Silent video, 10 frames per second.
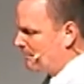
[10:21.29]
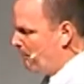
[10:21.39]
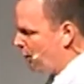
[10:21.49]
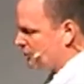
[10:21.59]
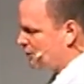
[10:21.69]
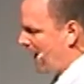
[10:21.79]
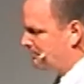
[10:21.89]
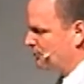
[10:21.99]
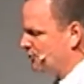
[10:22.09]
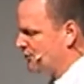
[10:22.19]
Mark
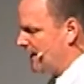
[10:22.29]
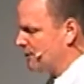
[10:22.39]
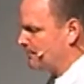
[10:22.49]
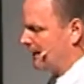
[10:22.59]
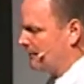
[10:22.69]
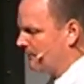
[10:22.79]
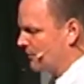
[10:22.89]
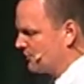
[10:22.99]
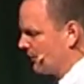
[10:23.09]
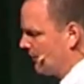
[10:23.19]
chapter 6, begin
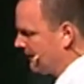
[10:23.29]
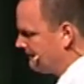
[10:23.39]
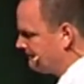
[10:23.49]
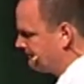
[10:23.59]
verse 30.